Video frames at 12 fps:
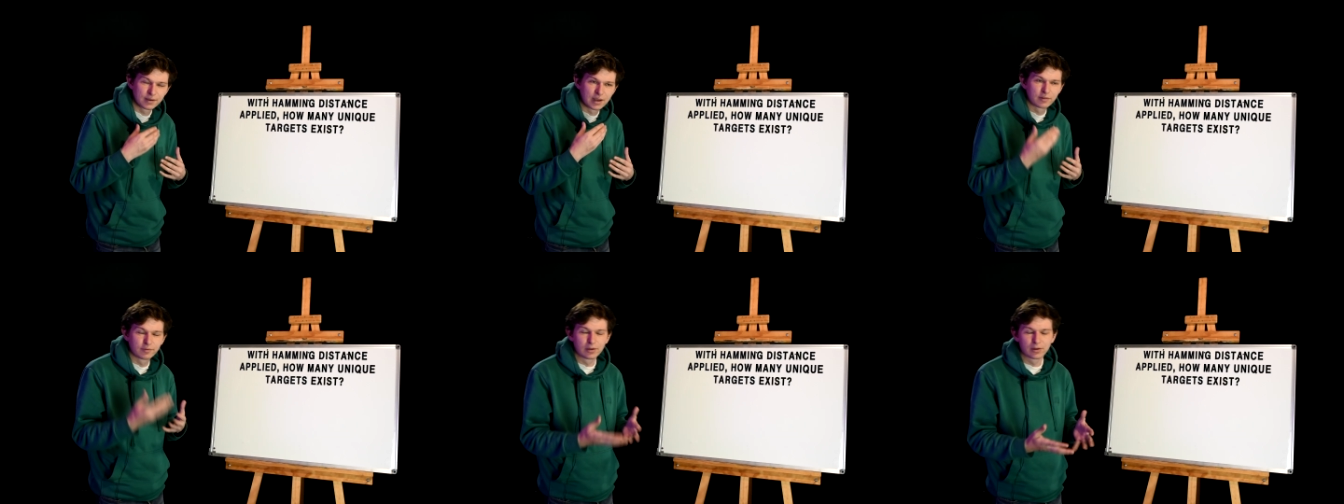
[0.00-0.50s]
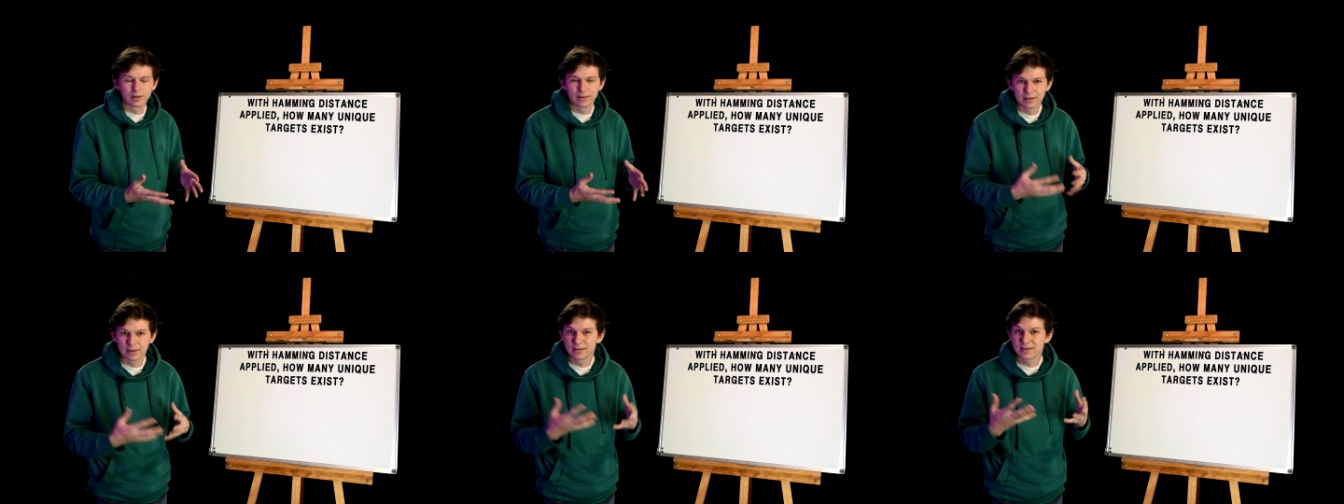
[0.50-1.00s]
Now, if we look at
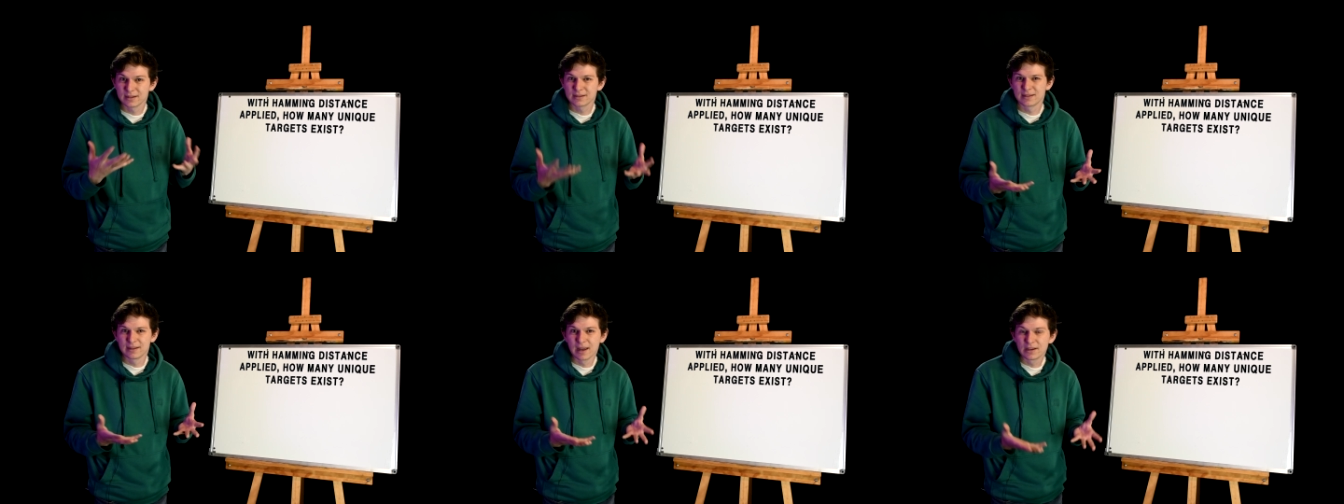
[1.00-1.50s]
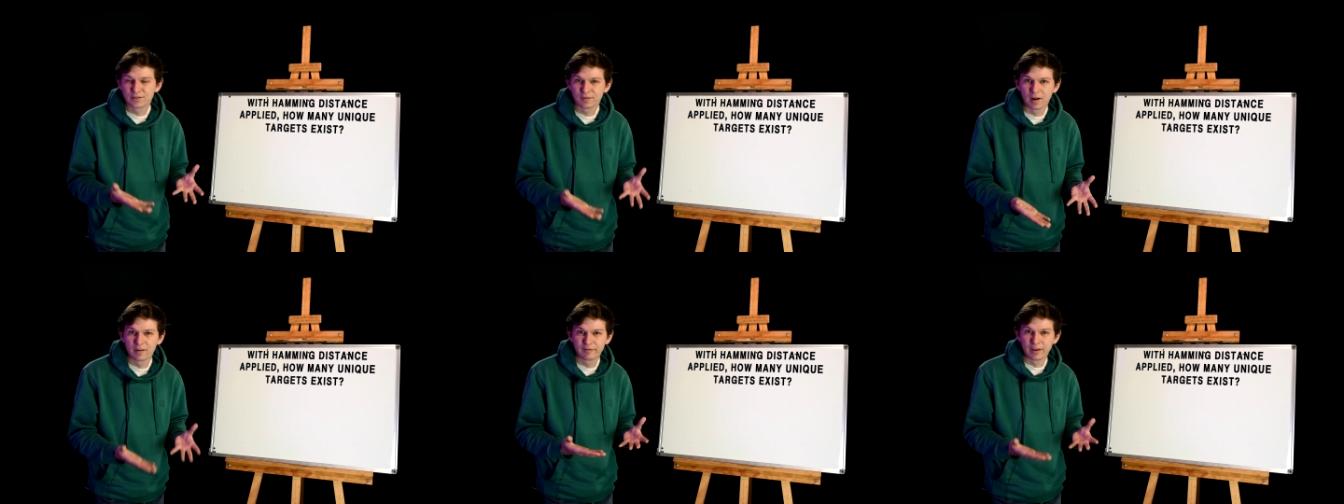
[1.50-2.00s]
the
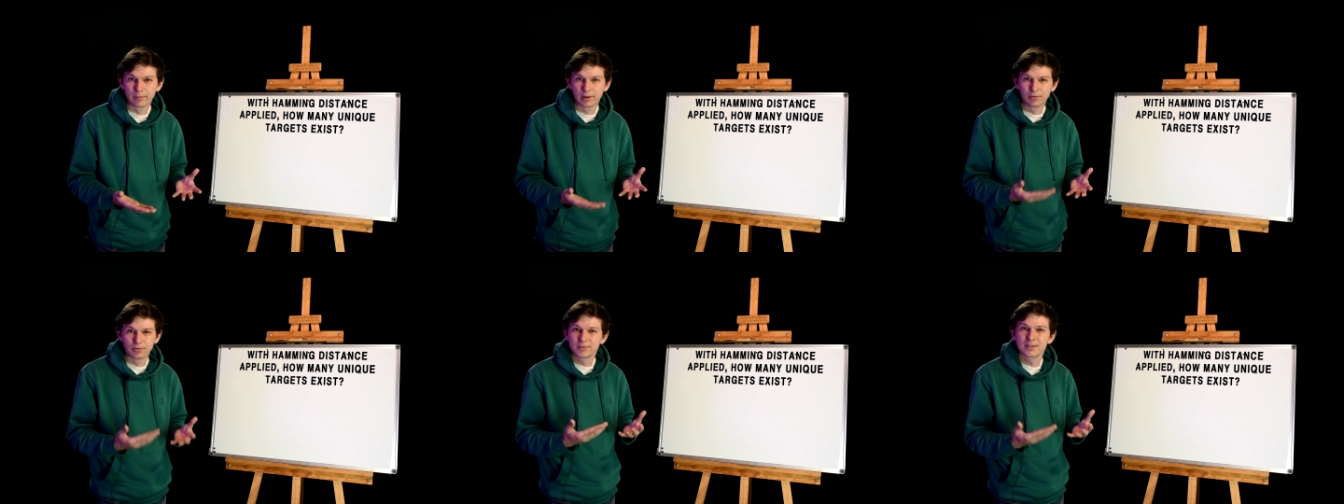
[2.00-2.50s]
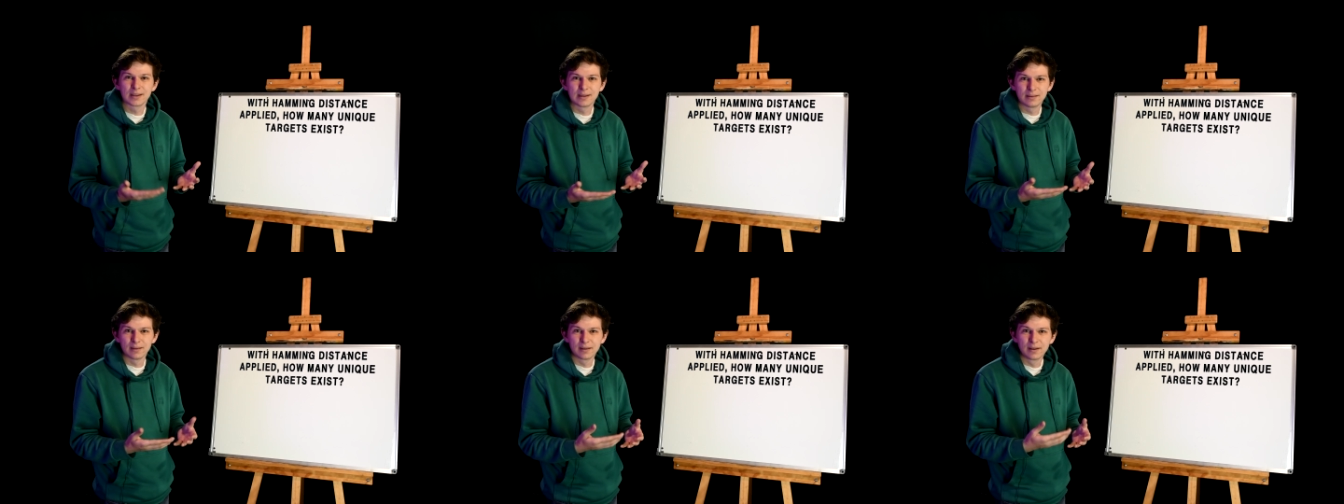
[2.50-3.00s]
16H5 family, we'll see
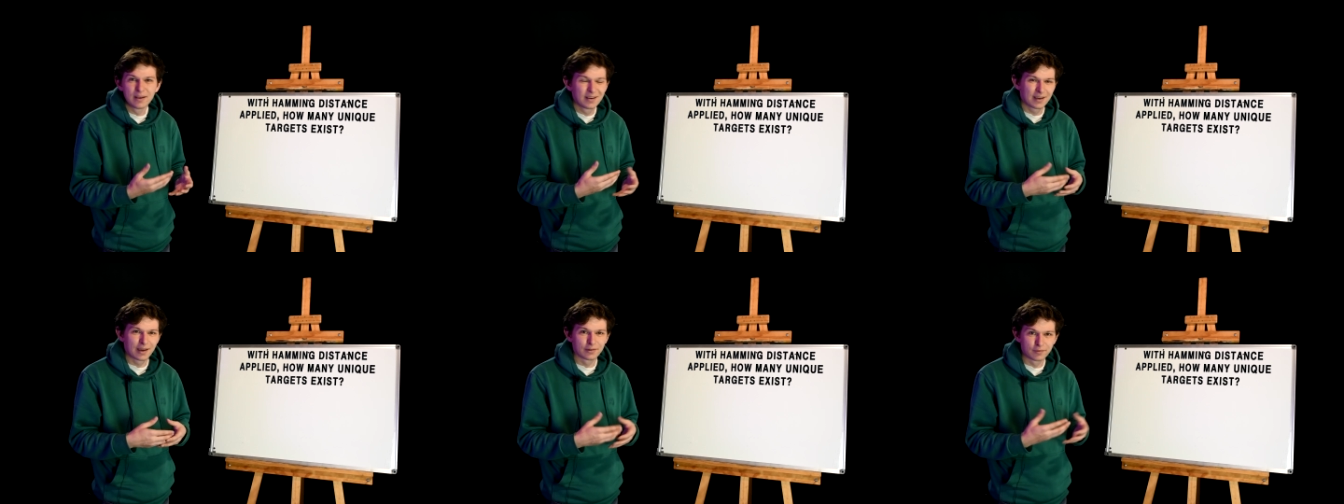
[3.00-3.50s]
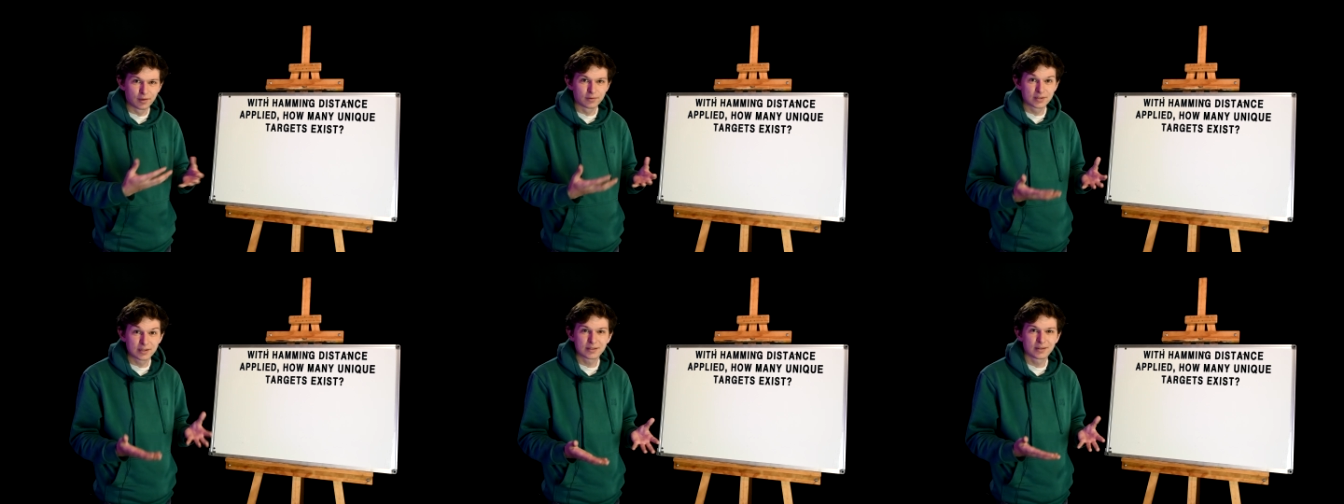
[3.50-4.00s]
that out of those
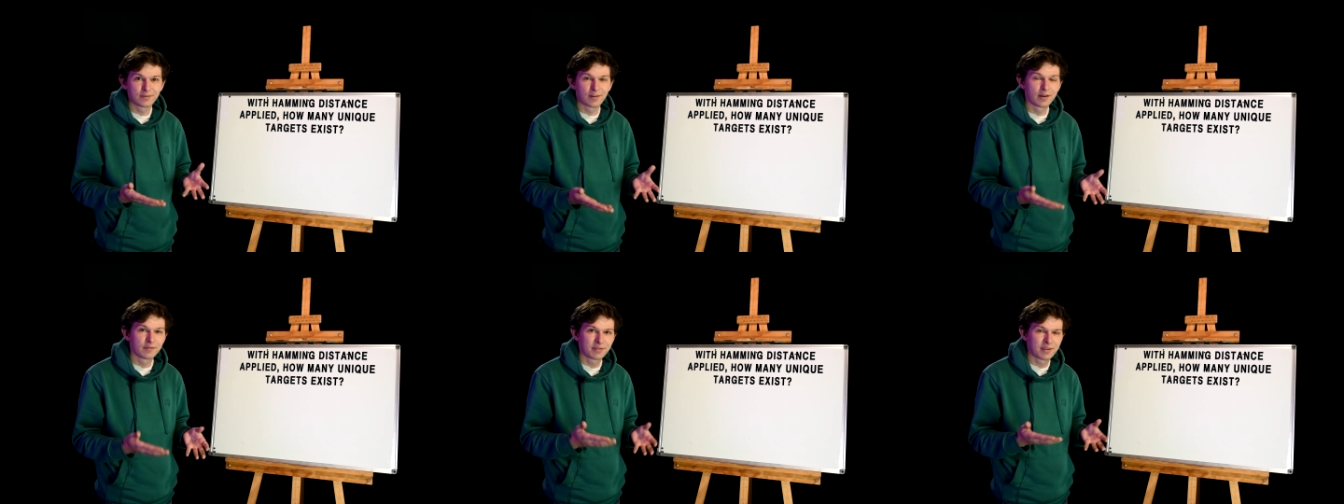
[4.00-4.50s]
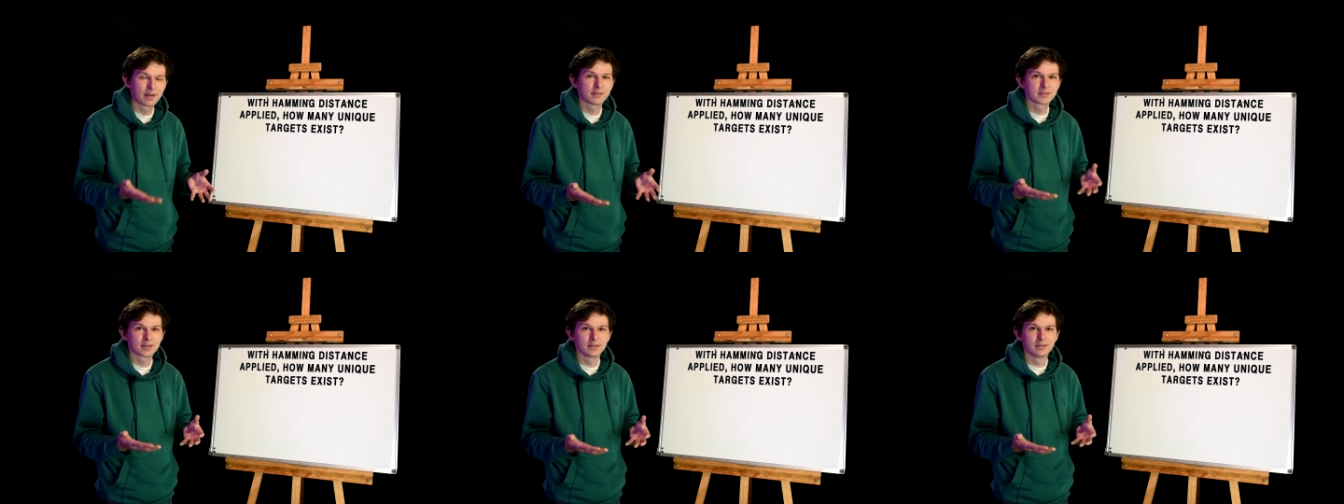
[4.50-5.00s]

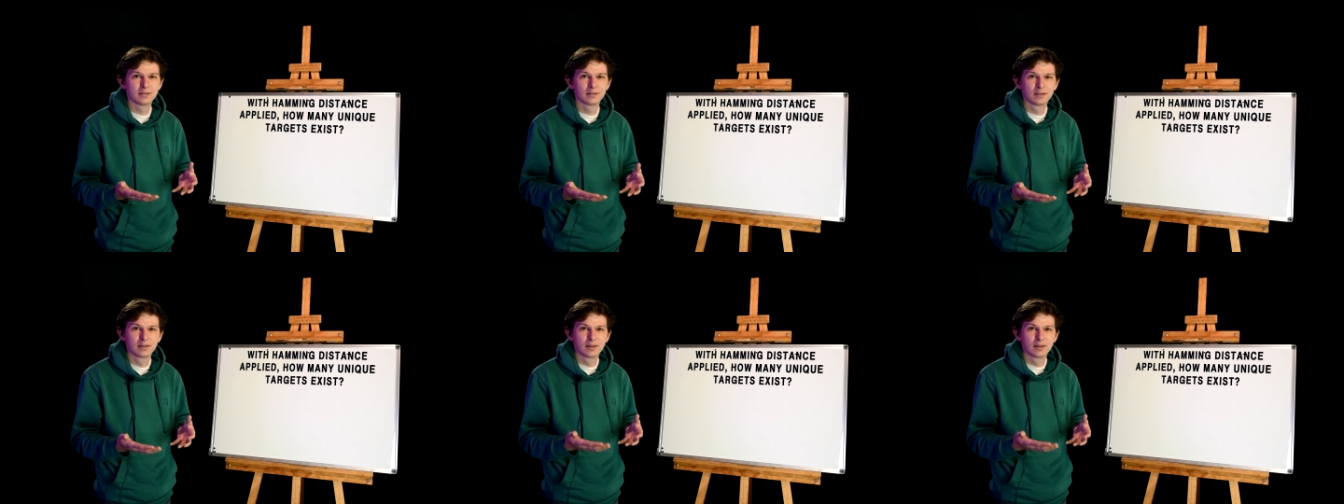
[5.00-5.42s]
65,000